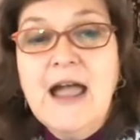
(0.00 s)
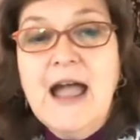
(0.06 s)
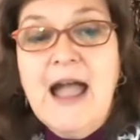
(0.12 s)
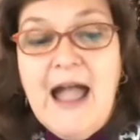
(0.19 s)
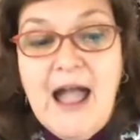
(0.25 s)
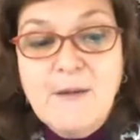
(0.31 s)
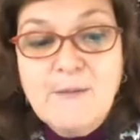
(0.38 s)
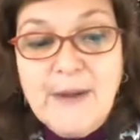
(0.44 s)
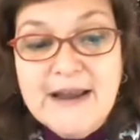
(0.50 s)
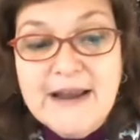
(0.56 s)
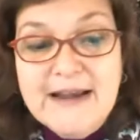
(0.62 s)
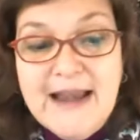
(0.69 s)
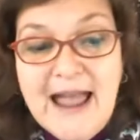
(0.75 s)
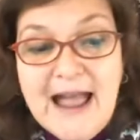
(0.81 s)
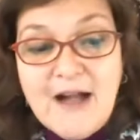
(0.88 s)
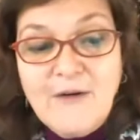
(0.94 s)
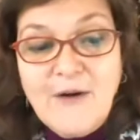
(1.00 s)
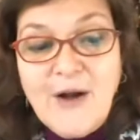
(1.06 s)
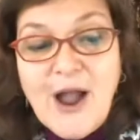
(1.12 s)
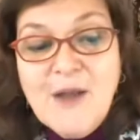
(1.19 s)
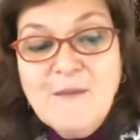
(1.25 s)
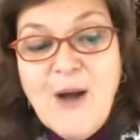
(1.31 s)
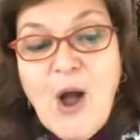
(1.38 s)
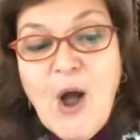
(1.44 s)
And by now,
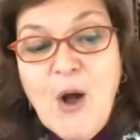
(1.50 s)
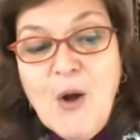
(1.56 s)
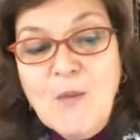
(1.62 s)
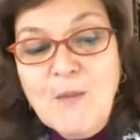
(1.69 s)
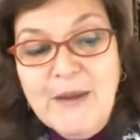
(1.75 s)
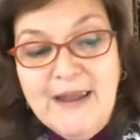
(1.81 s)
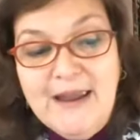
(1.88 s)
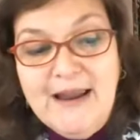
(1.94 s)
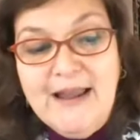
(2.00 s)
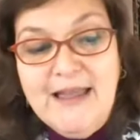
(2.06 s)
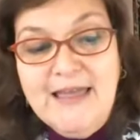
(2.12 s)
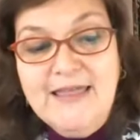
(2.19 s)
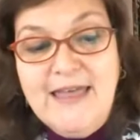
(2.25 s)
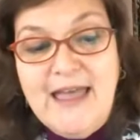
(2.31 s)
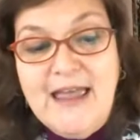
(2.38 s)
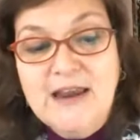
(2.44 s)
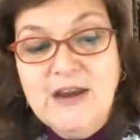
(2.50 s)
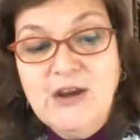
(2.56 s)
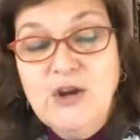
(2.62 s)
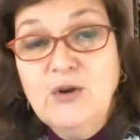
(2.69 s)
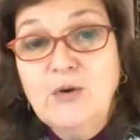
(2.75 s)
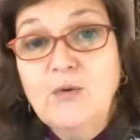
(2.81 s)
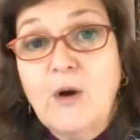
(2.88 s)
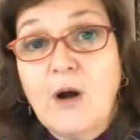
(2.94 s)
I'm hoping that
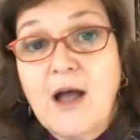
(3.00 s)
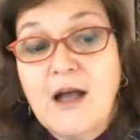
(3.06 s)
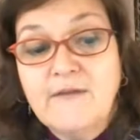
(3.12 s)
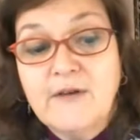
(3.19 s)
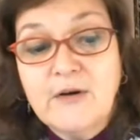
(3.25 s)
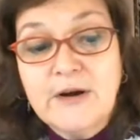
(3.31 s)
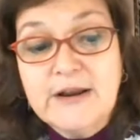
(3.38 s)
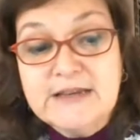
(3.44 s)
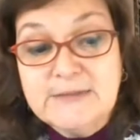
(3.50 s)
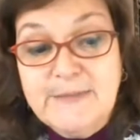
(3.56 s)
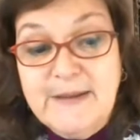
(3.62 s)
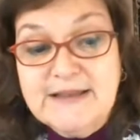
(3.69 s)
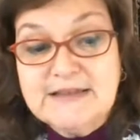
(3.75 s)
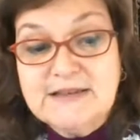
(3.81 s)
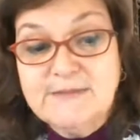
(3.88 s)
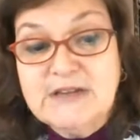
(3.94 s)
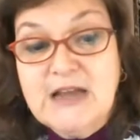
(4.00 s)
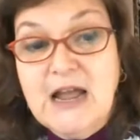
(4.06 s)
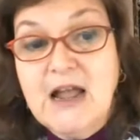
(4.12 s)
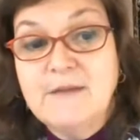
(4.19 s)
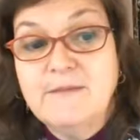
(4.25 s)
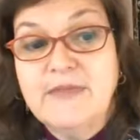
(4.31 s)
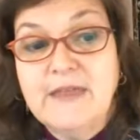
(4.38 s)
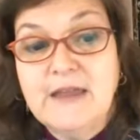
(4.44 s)
you have already spent some
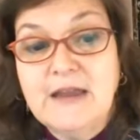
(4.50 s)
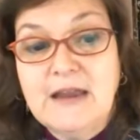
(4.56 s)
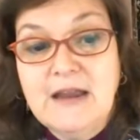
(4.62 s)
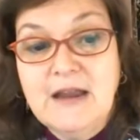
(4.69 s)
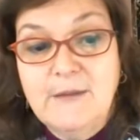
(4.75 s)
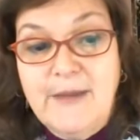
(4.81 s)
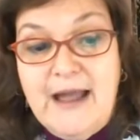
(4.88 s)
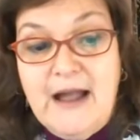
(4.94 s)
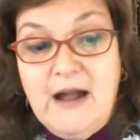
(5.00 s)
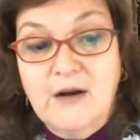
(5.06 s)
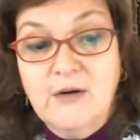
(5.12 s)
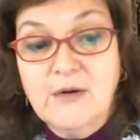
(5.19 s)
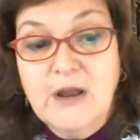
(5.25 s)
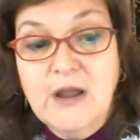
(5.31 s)
time thinking about